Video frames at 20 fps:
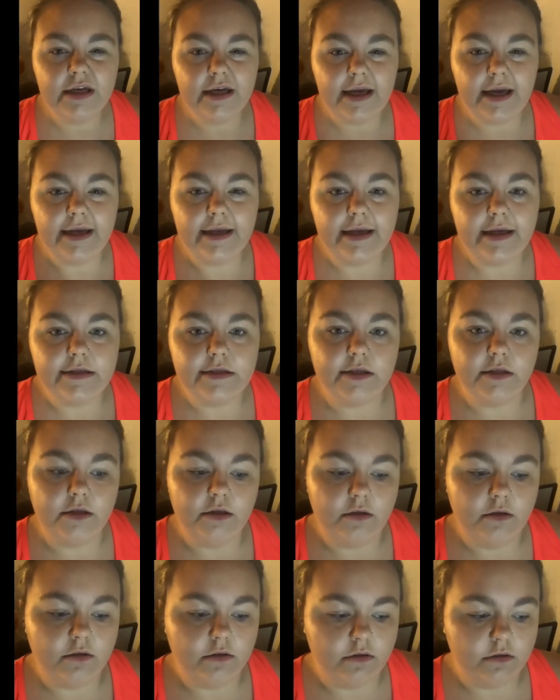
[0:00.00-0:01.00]
it gets a
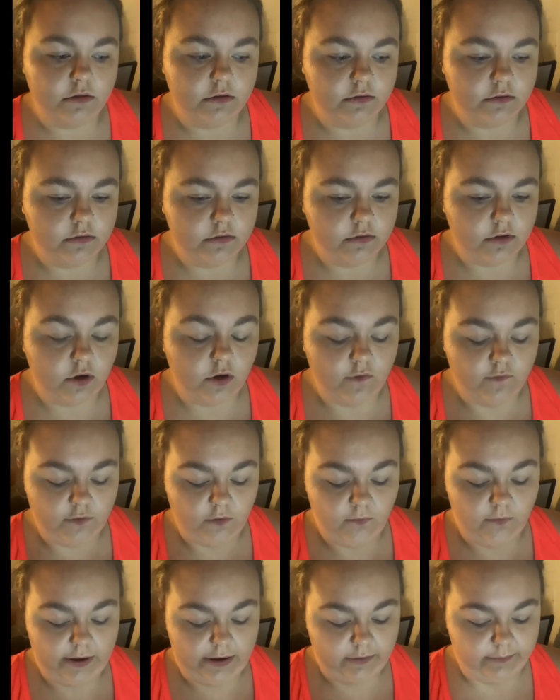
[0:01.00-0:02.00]
little
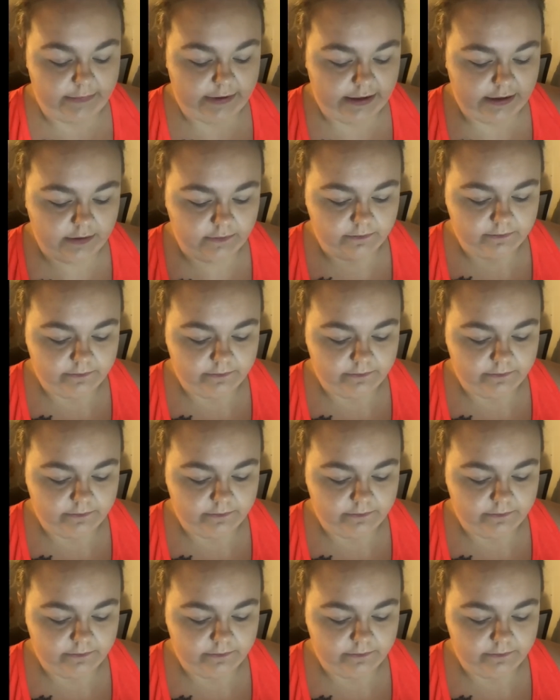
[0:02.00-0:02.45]
overwhelming.